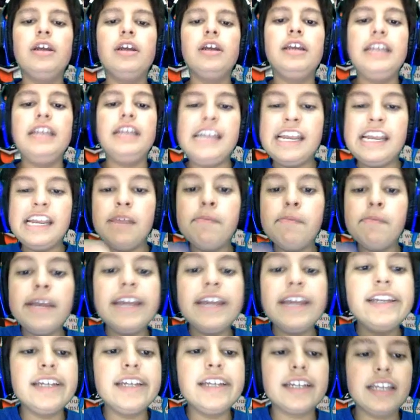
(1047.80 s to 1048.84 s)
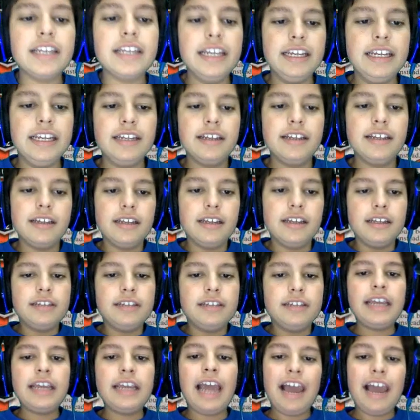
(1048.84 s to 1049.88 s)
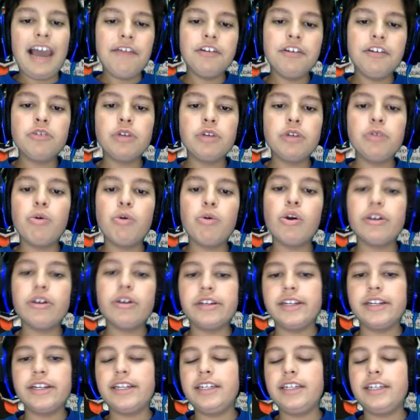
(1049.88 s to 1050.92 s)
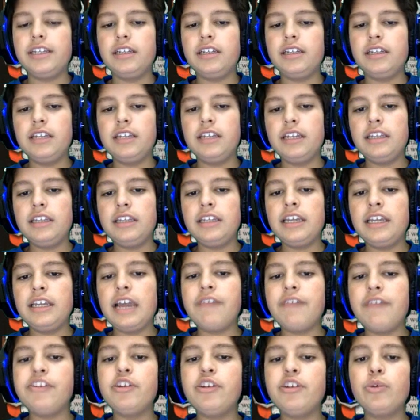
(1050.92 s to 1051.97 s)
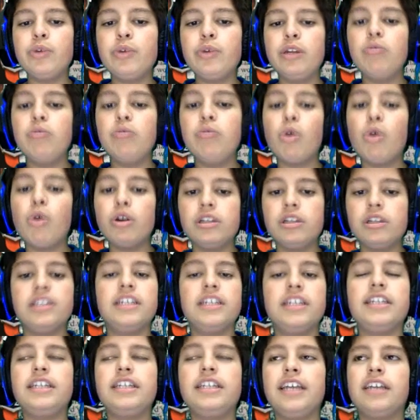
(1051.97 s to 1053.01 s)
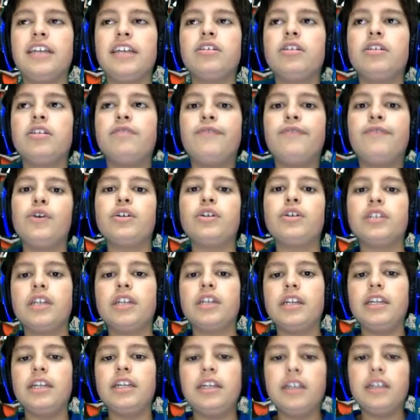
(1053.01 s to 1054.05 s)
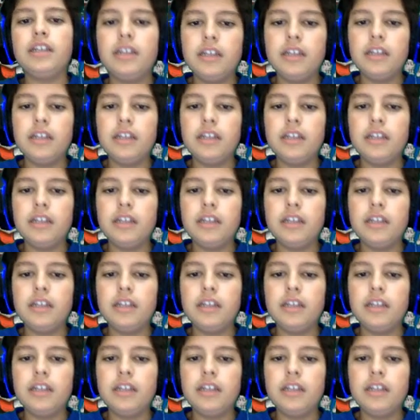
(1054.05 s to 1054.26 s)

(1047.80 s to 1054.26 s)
immediately. They haven't rewarded it. They haven't rewarded it yet, unfortunately.